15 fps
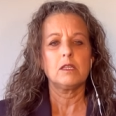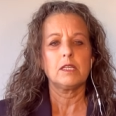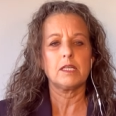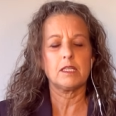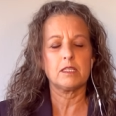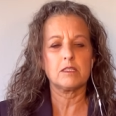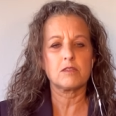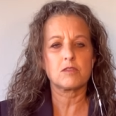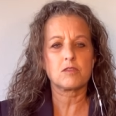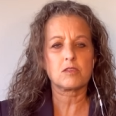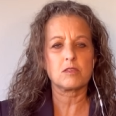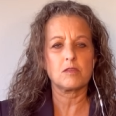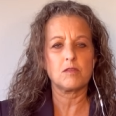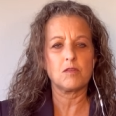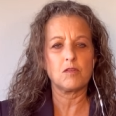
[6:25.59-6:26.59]
is
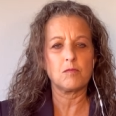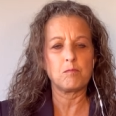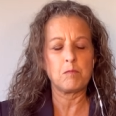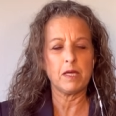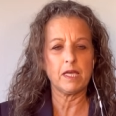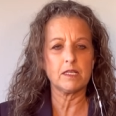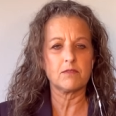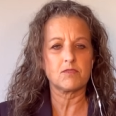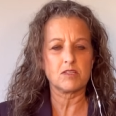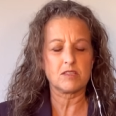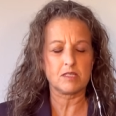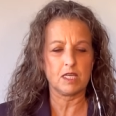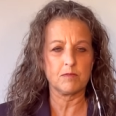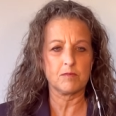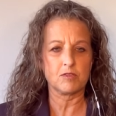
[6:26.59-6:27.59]
made of the
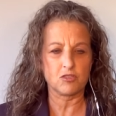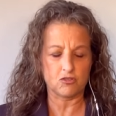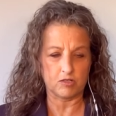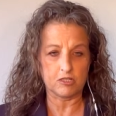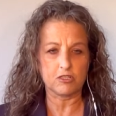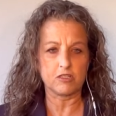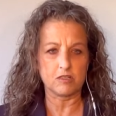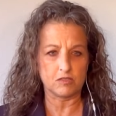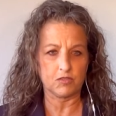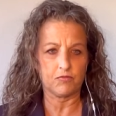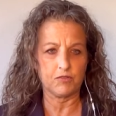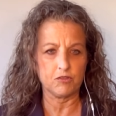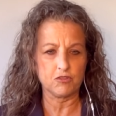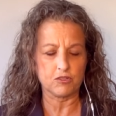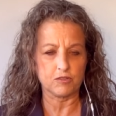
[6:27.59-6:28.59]
same construction as the
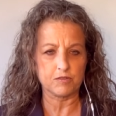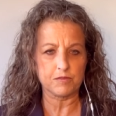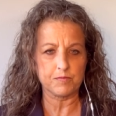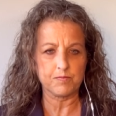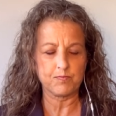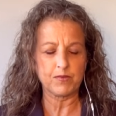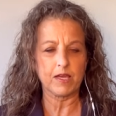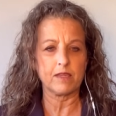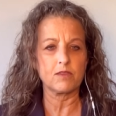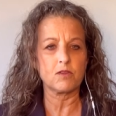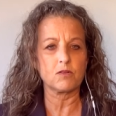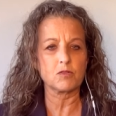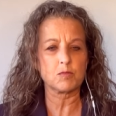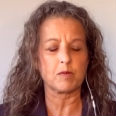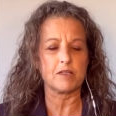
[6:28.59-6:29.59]
futures. And
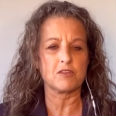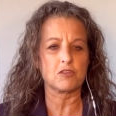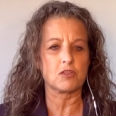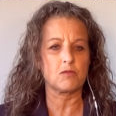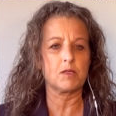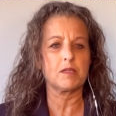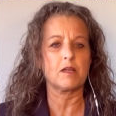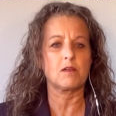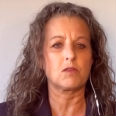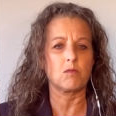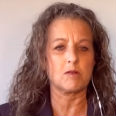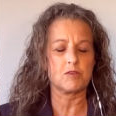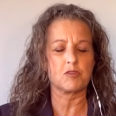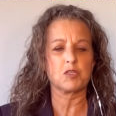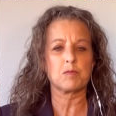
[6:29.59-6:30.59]
those prices are in there, the
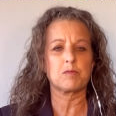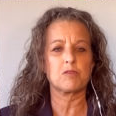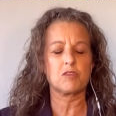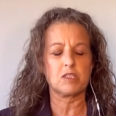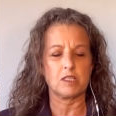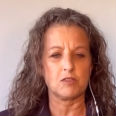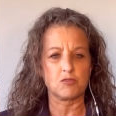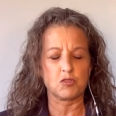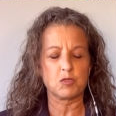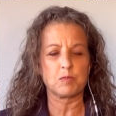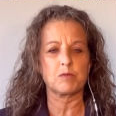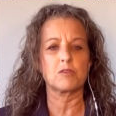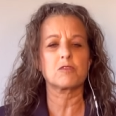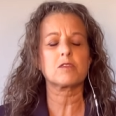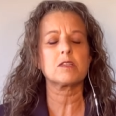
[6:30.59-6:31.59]
Western spruce, the Eastern
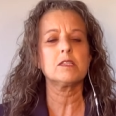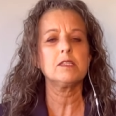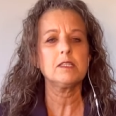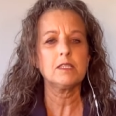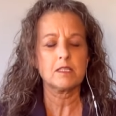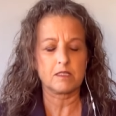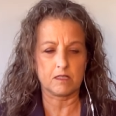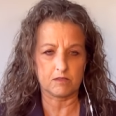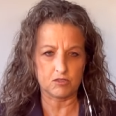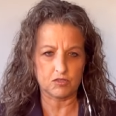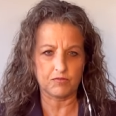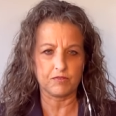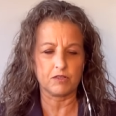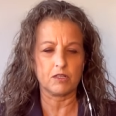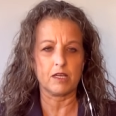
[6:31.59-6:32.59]
spruce, Douglas
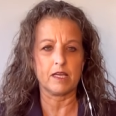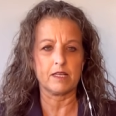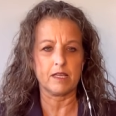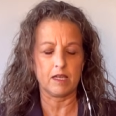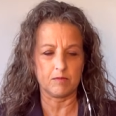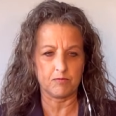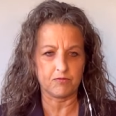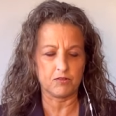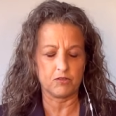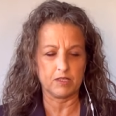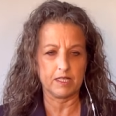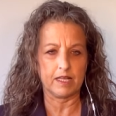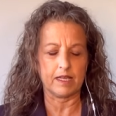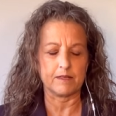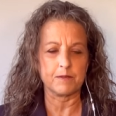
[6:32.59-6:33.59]
fir, and hemp fir
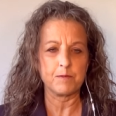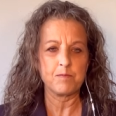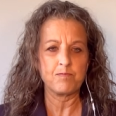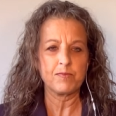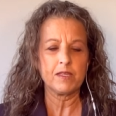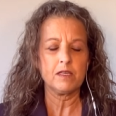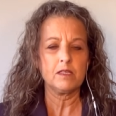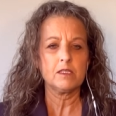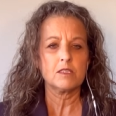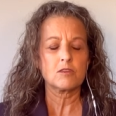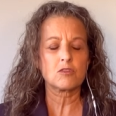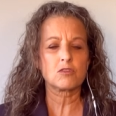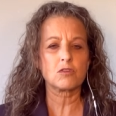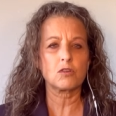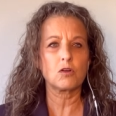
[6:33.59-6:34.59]
inland.
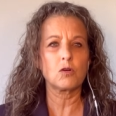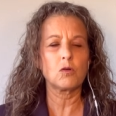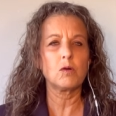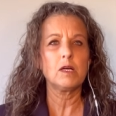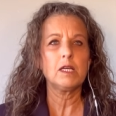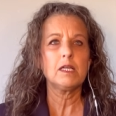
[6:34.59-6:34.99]
So